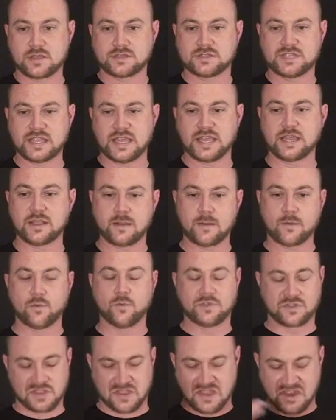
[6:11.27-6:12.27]
seeing
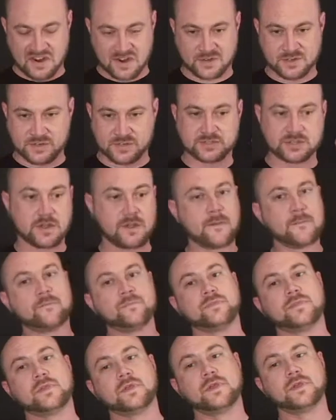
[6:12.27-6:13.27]
with the characters
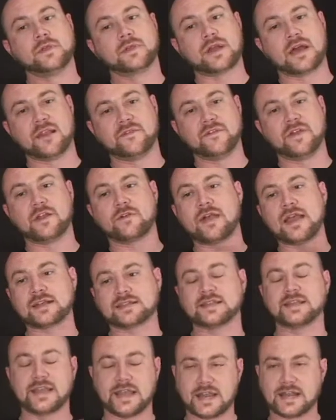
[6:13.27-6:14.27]
kind of
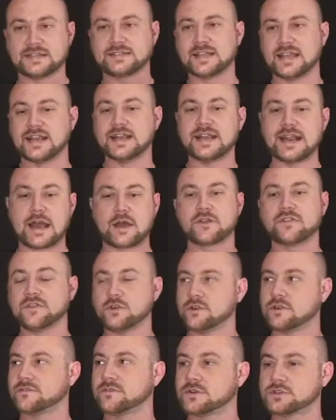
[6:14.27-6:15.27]
interacting in and out of the
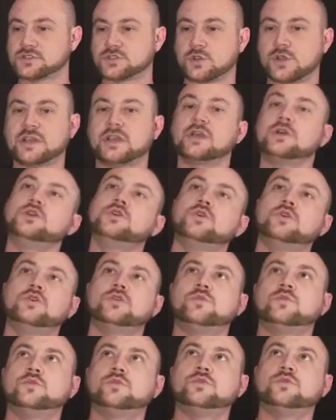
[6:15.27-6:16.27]
universe. So like
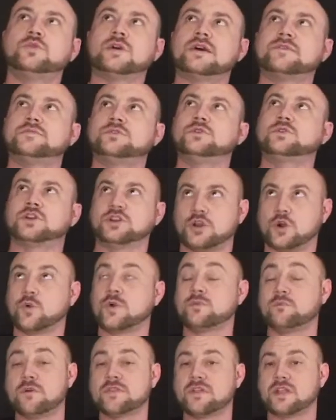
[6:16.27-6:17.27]
you can go
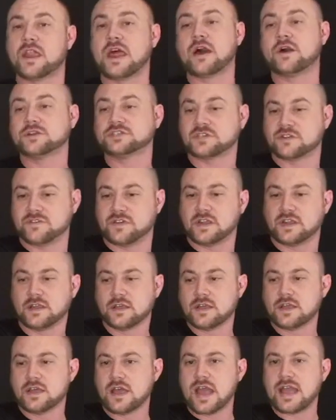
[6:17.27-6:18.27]
in with the knowledge of it
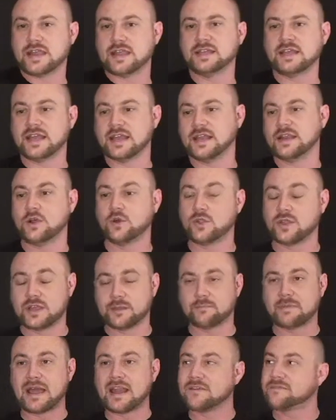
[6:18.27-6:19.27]
and it
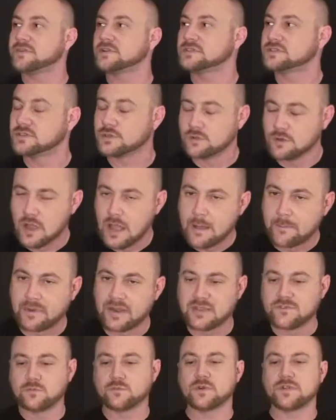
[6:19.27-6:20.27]
only benefits you,
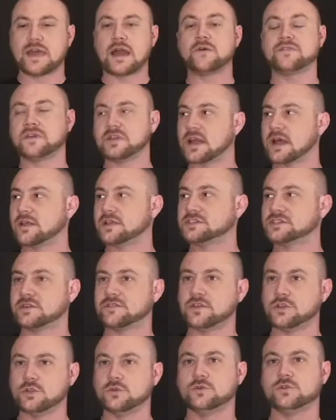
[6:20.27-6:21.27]
but even without the knowledge
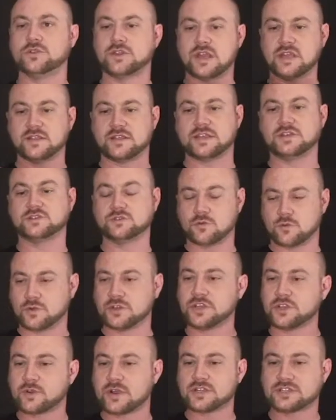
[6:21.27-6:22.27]
of it, they do a
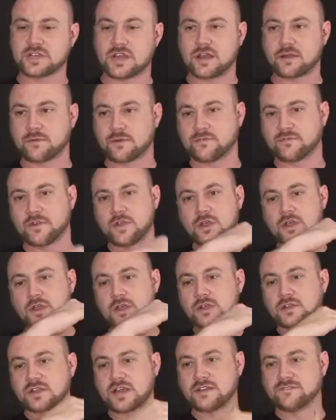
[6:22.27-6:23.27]
really great job of
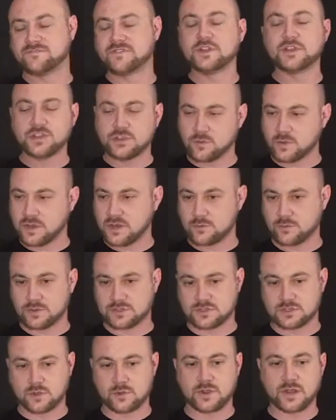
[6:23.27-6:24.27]
kind of filling you in of
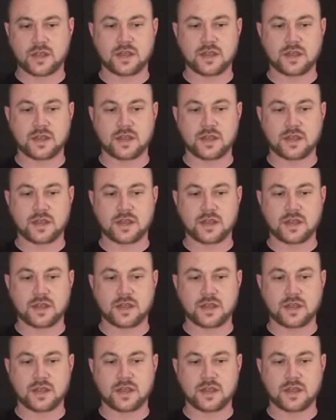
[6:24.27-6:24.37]
what's going